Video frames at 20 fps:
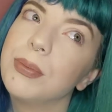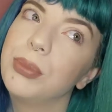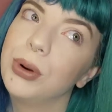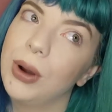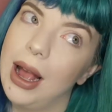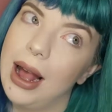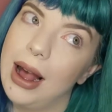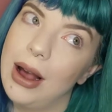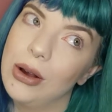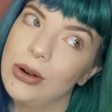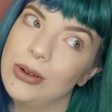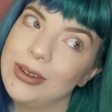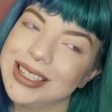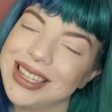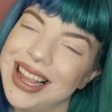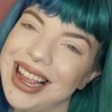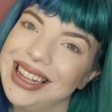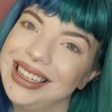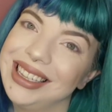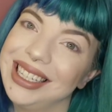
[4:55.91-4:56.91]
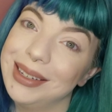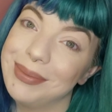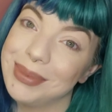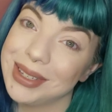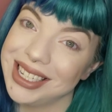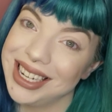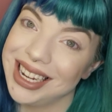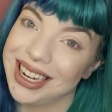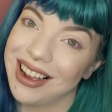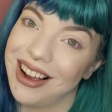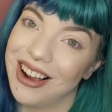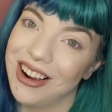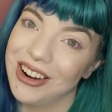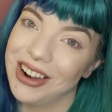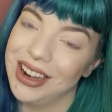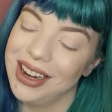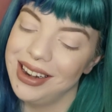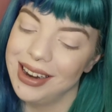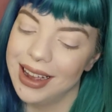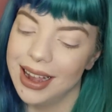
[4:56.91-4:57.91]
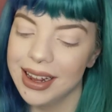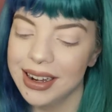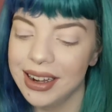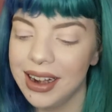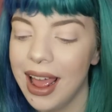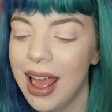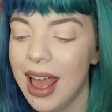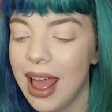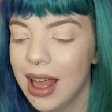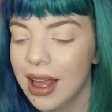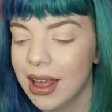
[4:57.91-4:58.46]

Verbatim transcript: brows, and lipstick already done.